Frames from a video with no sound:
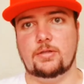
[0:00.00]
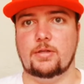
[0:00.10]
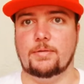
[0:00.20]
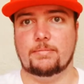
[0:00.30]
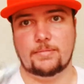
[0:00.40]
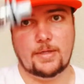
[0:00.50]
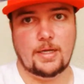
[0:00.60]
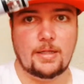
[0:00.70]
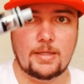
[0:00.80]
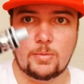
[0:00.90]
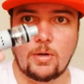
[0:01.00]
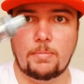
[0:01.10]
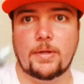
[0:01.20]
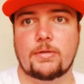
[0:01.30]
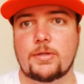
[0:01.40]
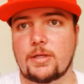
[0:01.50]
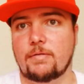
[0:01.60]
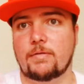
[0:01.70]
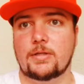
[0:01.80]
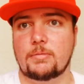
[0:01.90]
You know, this will appeal to
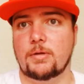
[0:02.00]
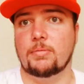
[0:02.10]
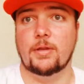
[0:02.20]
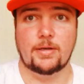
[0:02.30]
definitely to people,